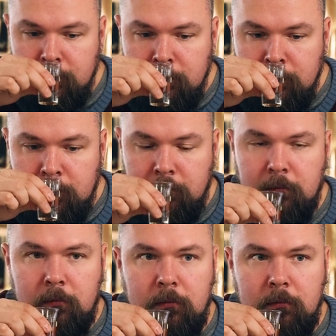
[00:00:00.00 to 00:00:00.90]

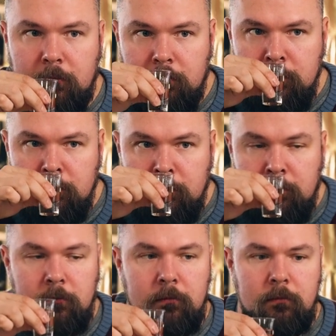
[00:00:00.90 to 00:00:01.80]

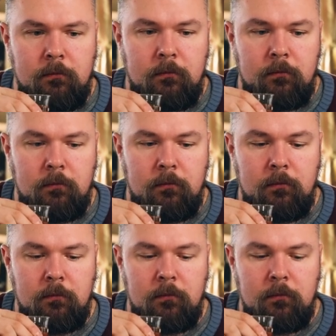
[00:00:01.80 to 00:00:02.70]

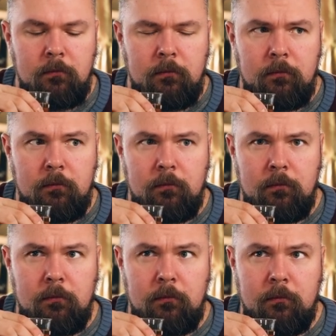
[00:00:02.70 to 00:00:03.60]

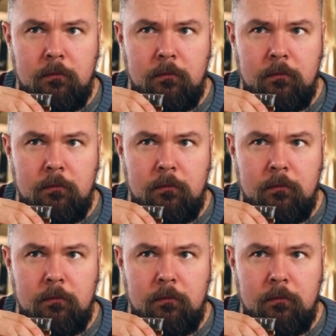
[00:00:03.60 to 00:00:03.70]
(no one is talking)